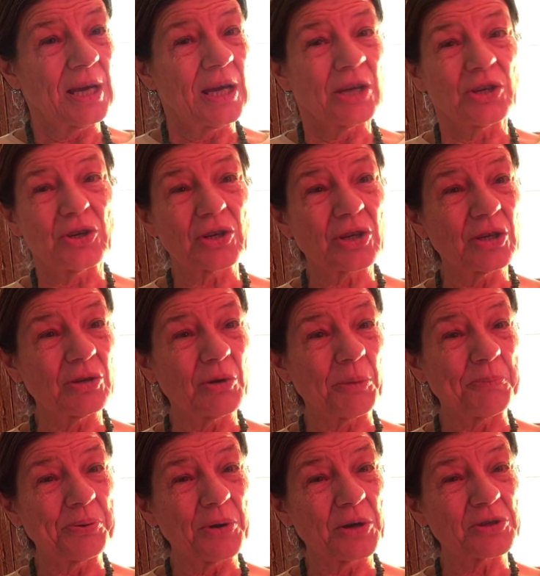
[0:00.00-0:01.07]
you're going to
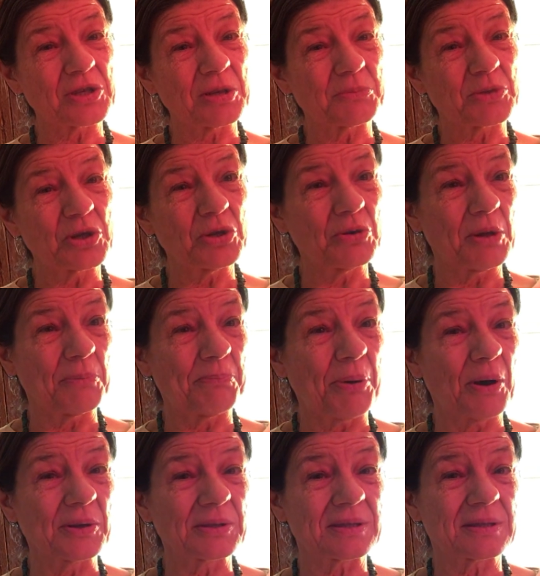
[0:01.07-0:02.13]
approach them too
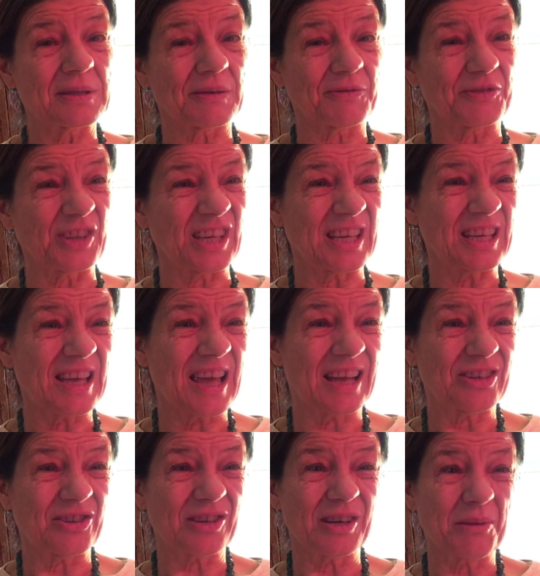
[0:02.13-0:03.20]
impulsively,
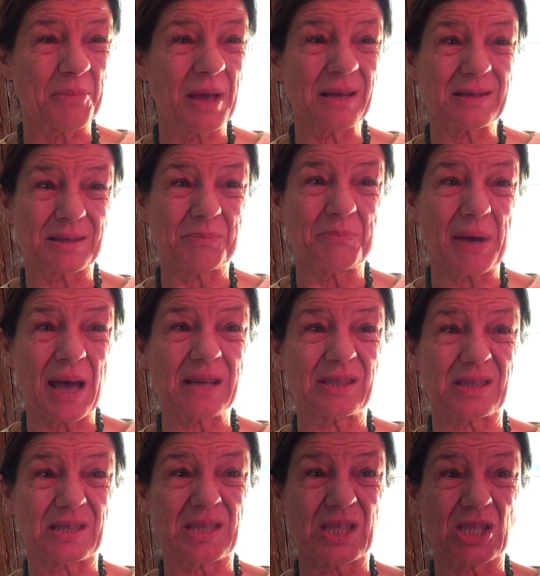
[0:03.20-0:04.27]
and you're going to make some bad
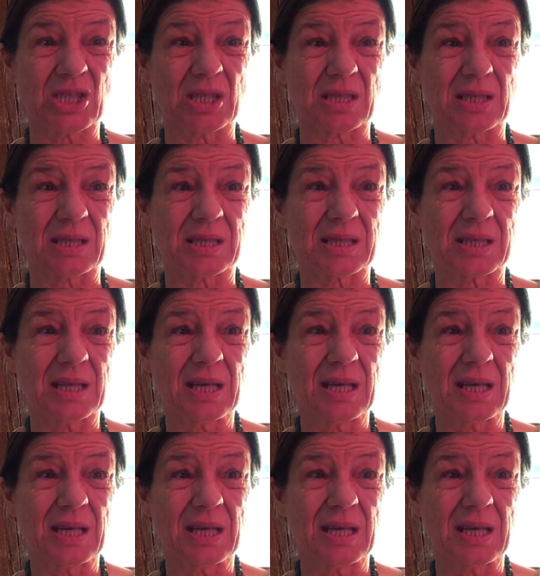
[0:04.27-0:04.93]
decisions.